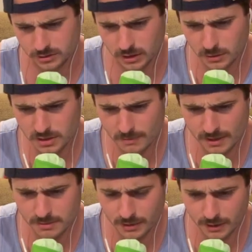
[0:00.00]
Dude, he was the
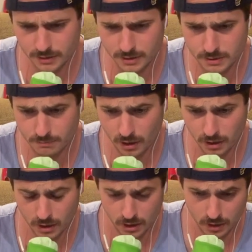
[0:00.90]
best player in this
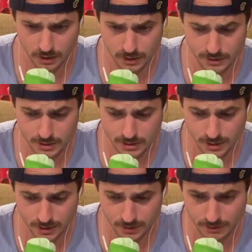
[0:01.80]

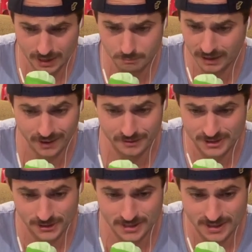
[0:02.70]
playoff
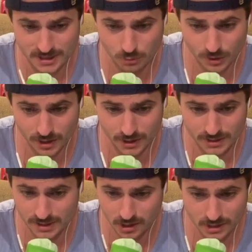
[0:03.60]
series at this point,
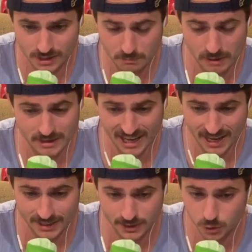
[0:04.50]
honestly. Other than maybe
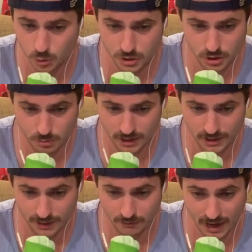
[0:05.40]
KD, who was just
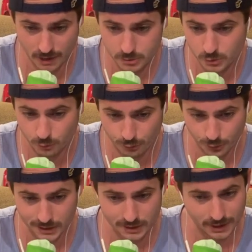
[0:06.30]
playing like an absolute
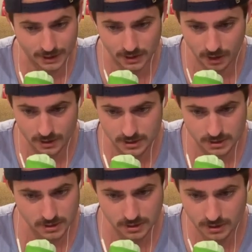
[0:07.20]
freak. Like,
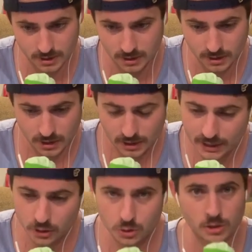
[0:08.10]
Giannis...
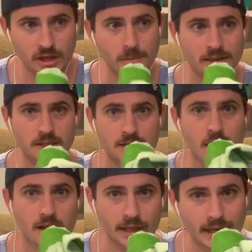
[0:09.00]
Like, dude, think about this.
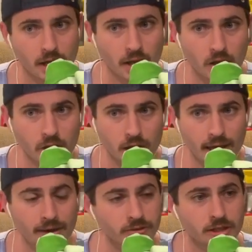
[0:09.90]
Like,
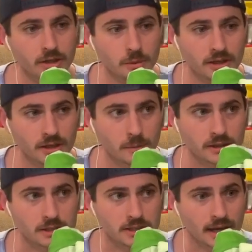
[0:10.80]
every year we think about
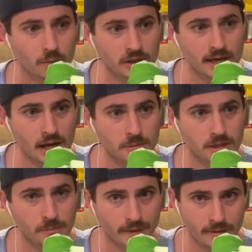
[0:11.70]
this. Like, when they come to
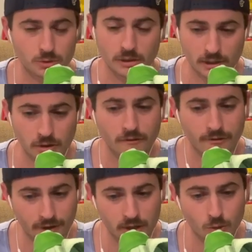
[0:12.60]
the playoffs, we're like, they're a
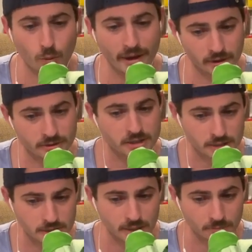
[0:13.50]
very good regular
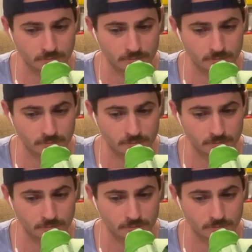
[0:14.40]
season team.